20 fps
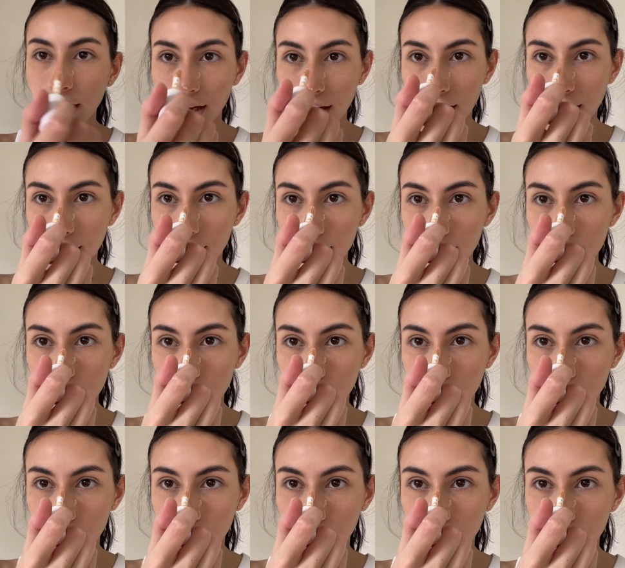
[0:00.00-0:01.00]
and
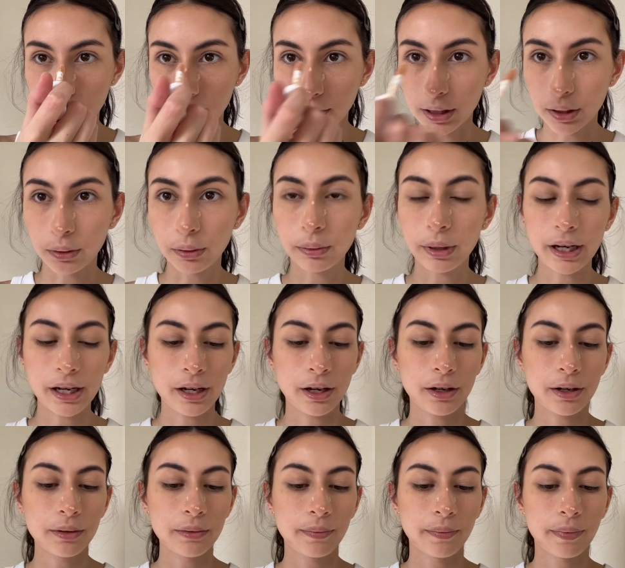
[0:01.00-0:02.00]
middle right here.